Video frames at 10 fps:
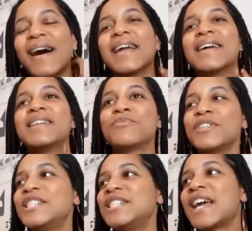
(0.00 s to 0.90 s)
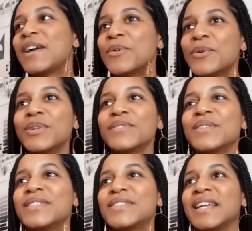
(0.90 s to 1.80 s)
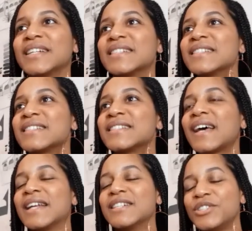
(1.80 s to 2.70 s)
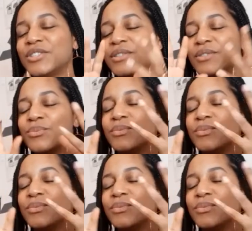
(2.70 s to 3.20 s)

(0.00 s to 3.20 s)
I can appreciate all of those things, and you know